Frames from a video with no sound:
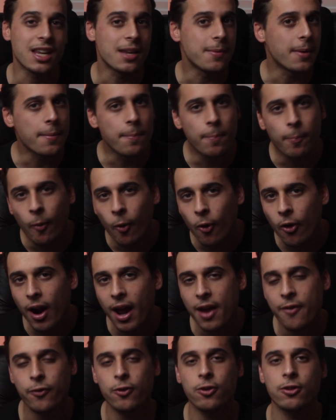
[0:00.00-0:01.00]
even more
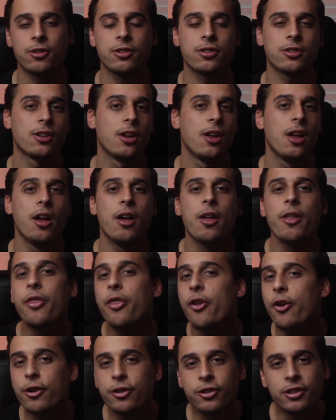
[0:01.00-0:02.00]
iPhones
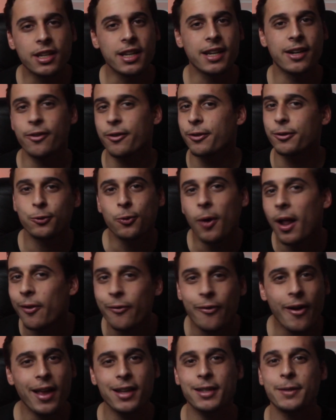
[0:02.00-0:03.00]
13 or
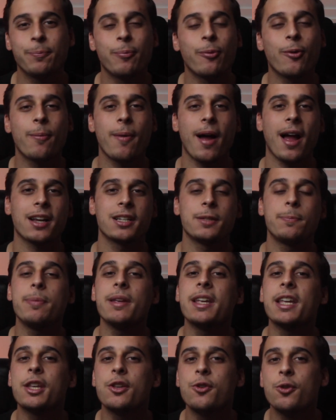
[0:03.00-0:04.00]
12s Pro Max
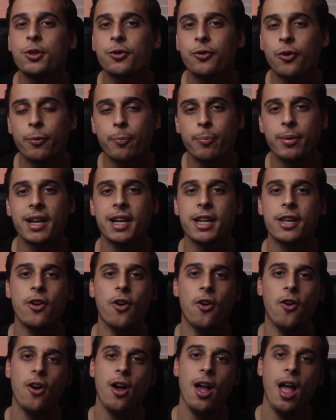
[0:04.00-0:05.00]
being used for
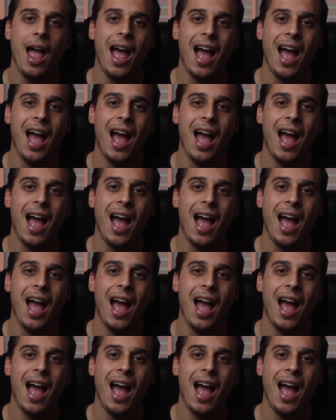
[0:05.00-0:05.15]
video,